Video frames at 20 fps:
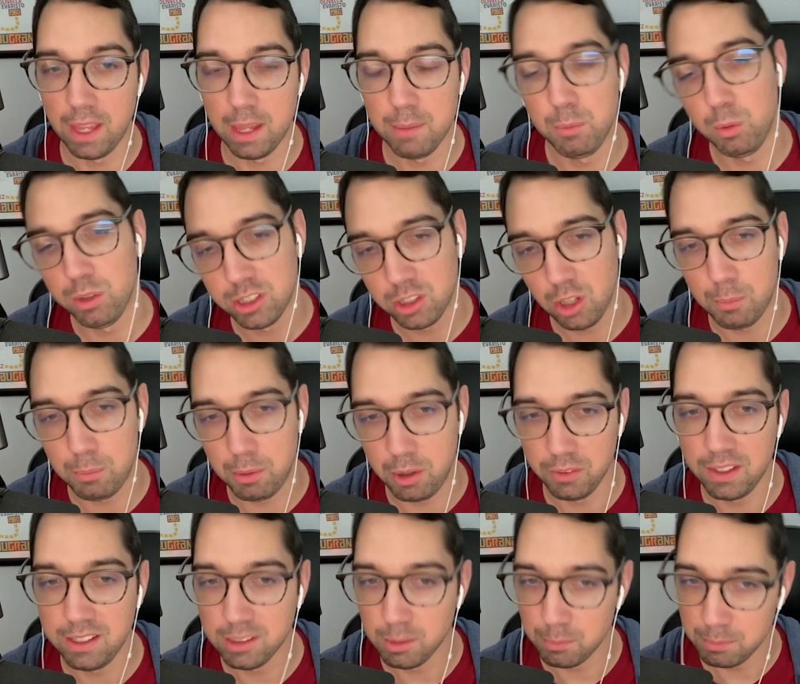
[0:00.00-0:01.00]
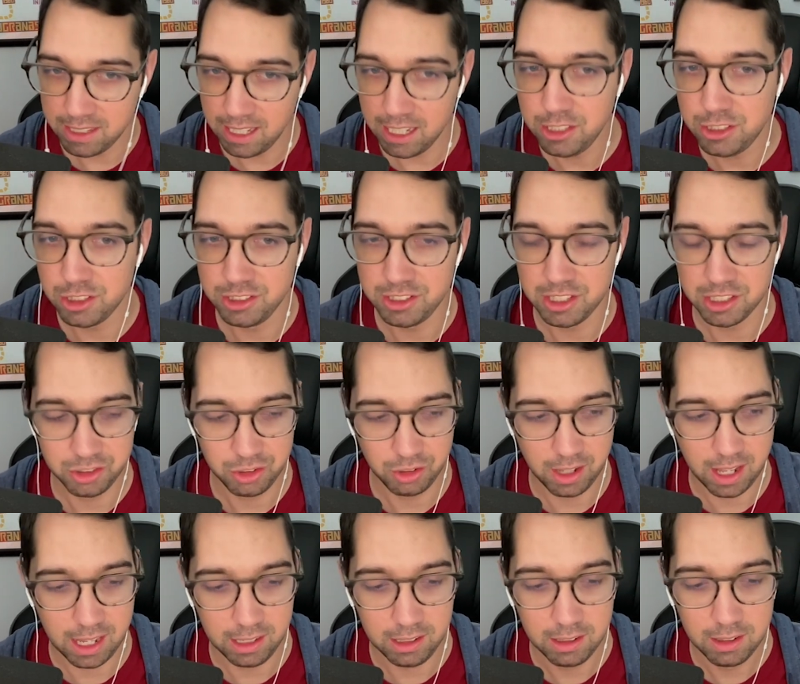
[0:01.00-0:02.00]
I mean, we saw Balde's limitations
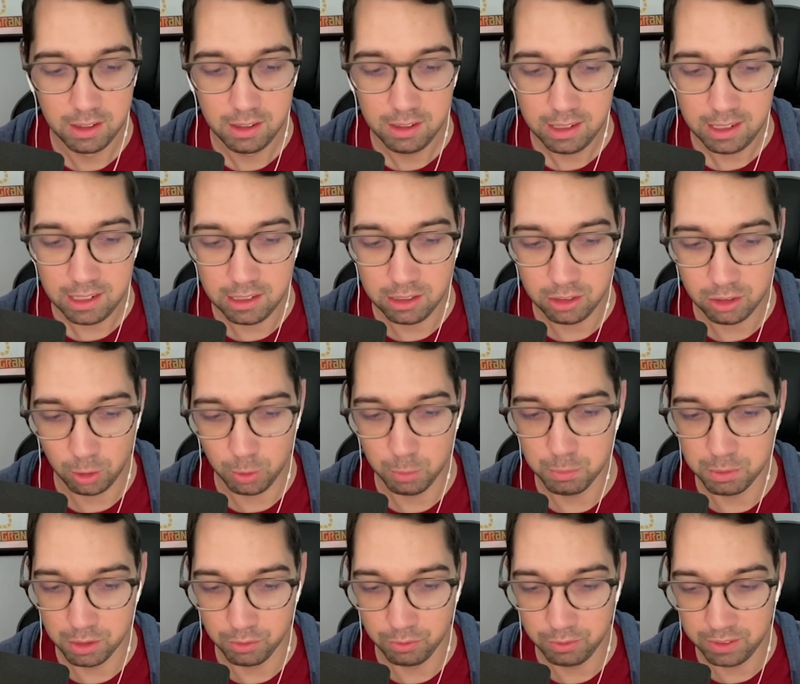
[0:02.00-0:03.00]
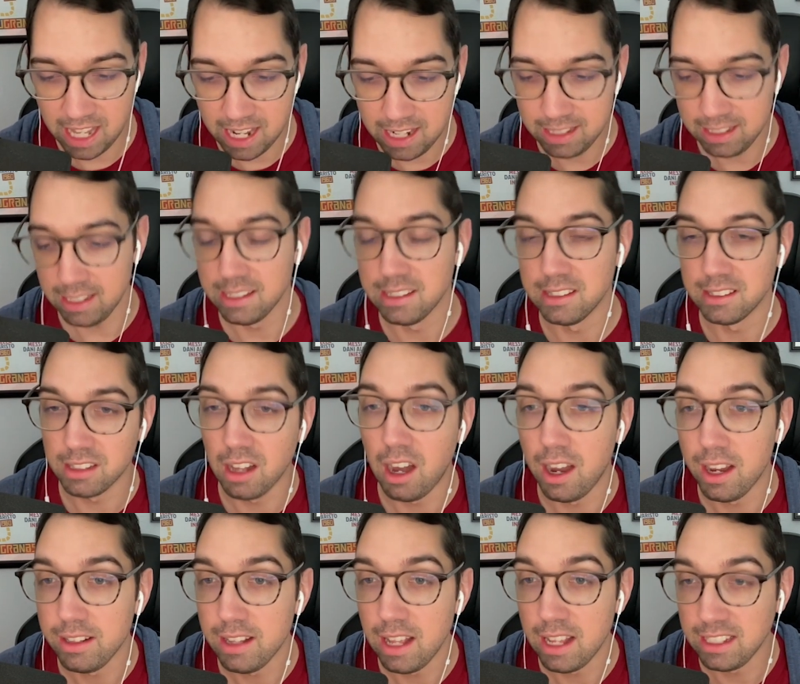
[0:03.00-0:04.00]
yesterday in terms of getting
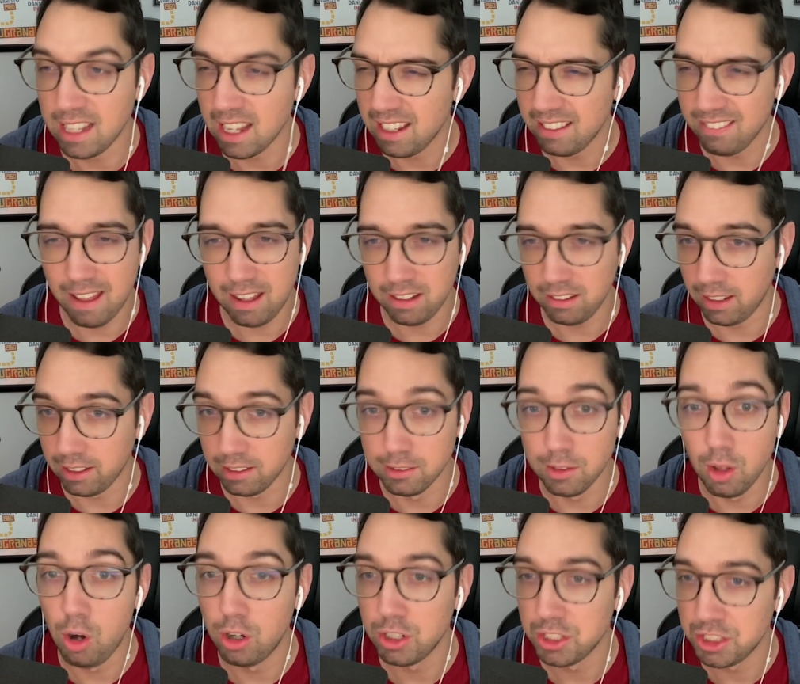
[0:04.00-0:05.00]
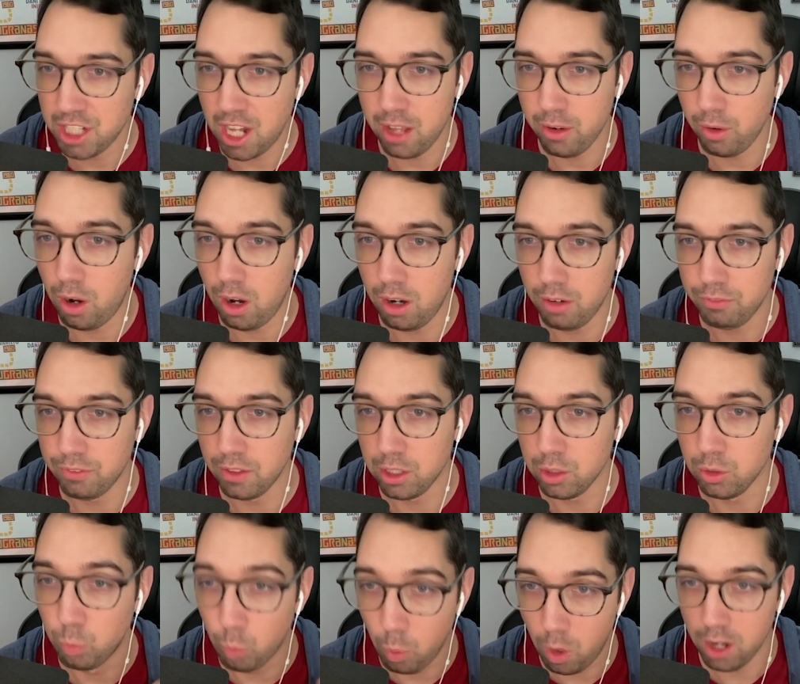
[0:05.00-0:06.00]
inside and getting that like long shot off that
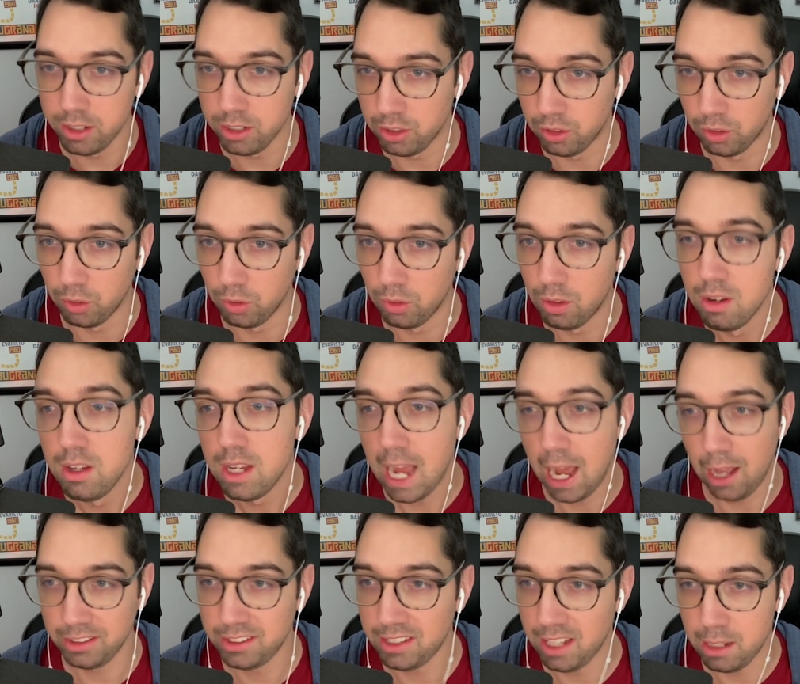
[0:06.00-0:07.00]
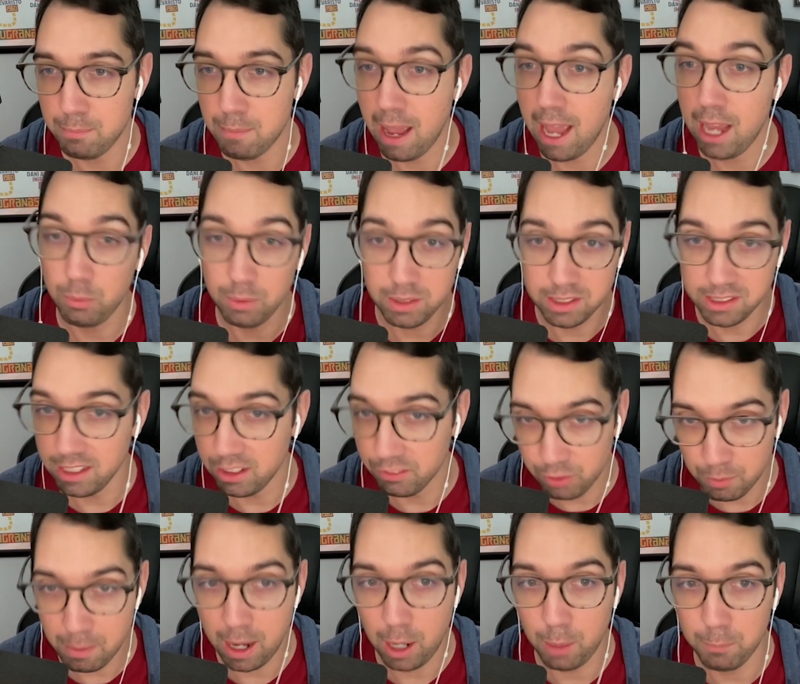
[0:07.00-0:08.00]
you'd want your outside back. We see it
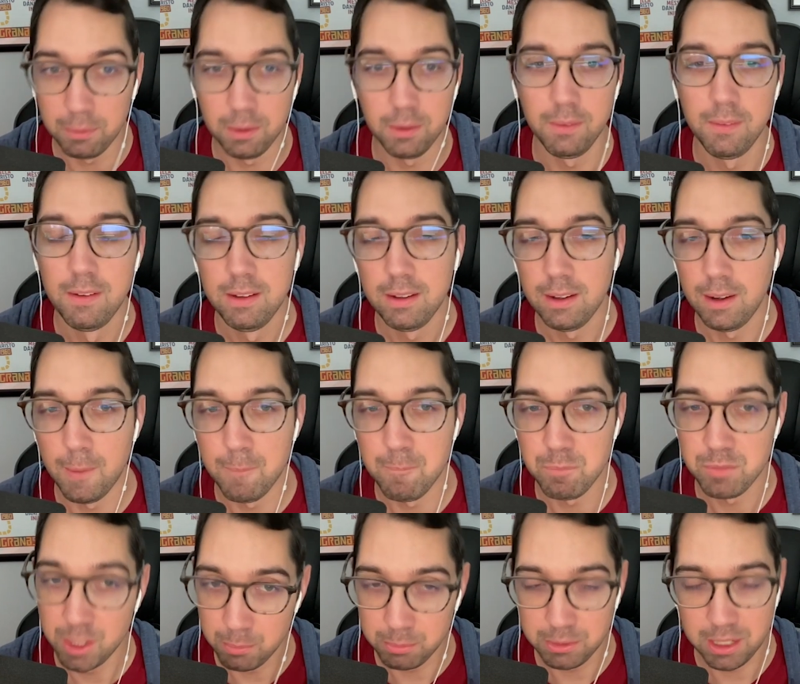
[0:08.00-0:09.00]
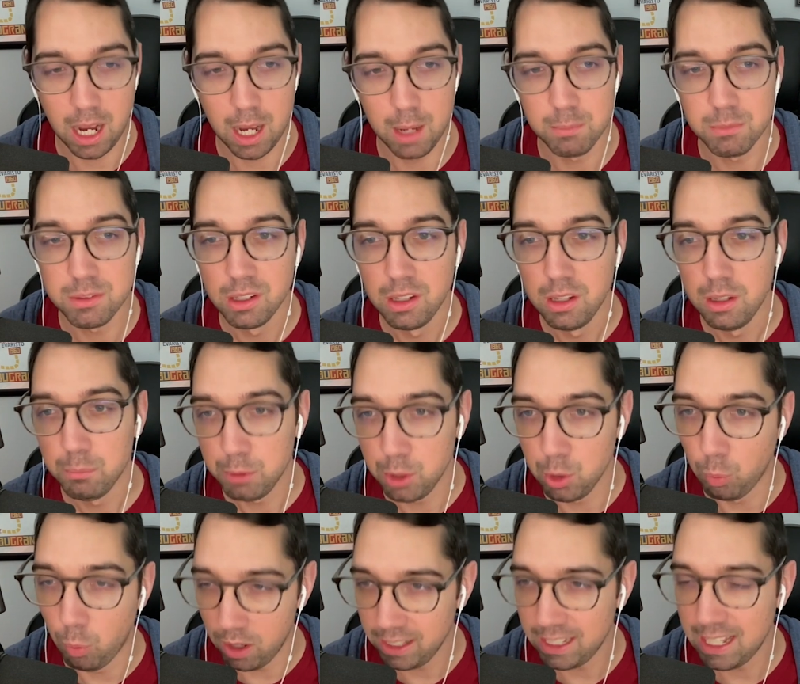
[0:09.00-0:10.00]
from Alba um, sometimes, but
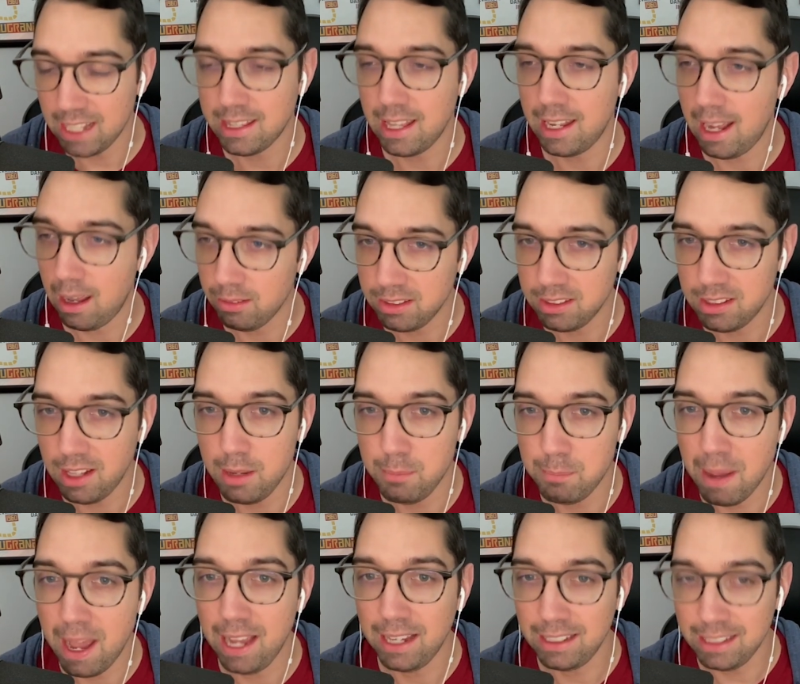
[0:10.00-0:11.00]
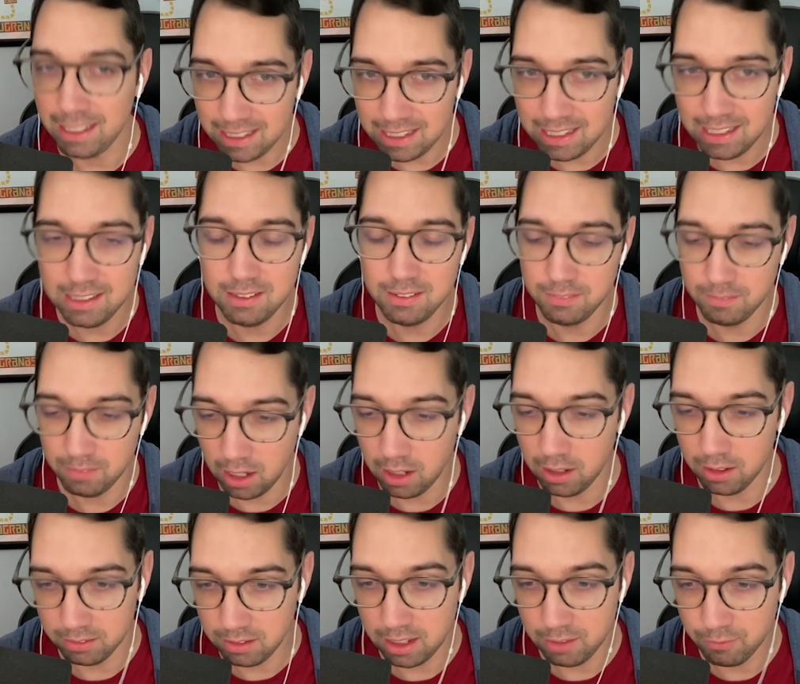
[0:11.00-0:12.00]
you want to get that outside back in
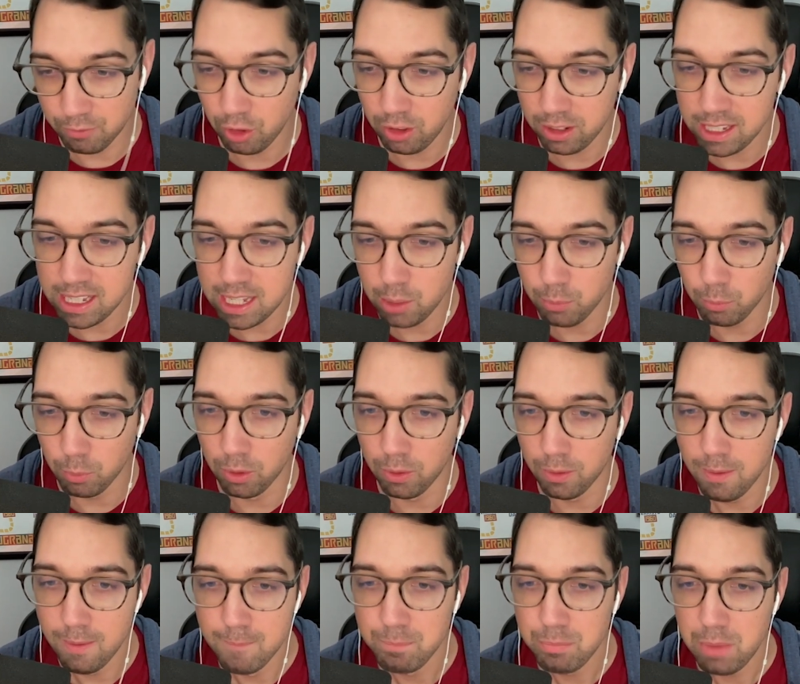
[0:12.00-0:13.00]
uh, inverting inward.